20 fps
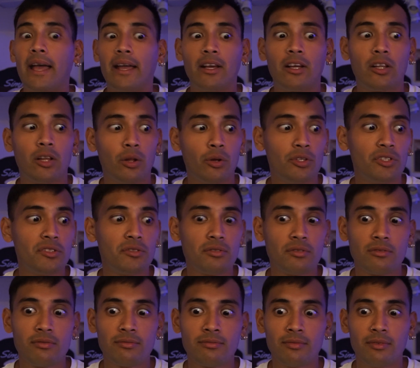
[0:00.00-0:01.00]
closed
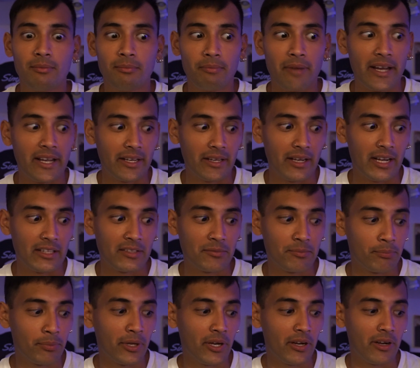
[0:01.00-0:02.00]
I
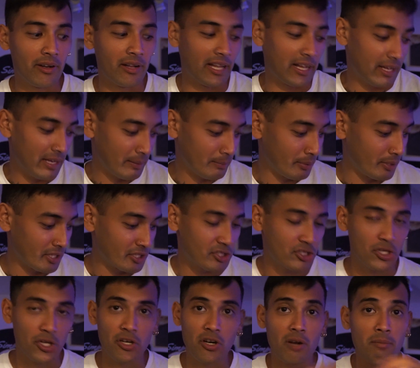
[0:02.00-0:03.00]
put a
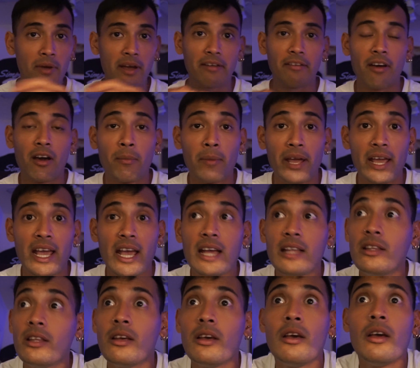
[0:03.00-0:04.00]
shirt on my
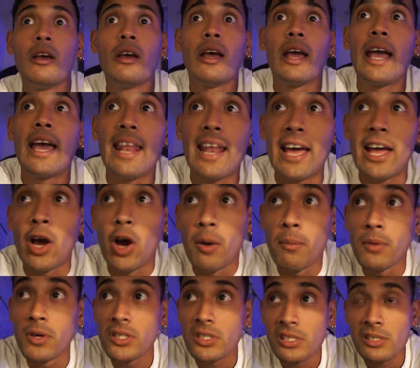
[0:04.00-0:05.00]
hand, and I
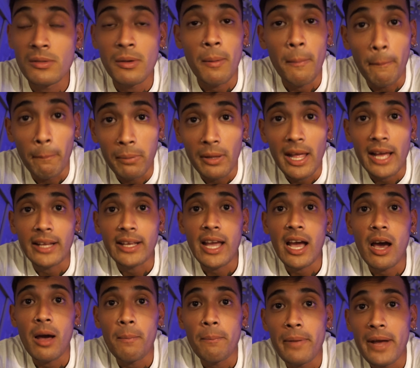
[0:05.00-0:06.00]
almost
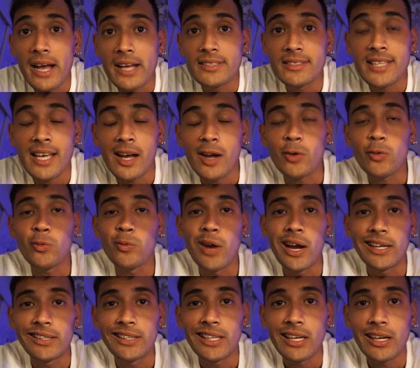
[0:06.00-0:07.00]
pass out
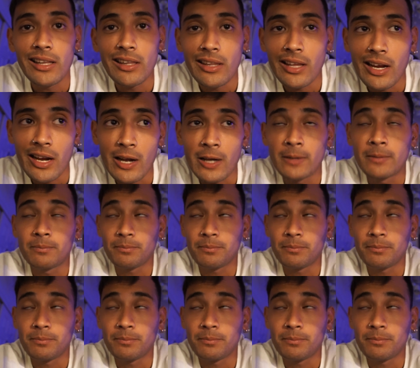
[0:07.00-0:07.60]
right then and there.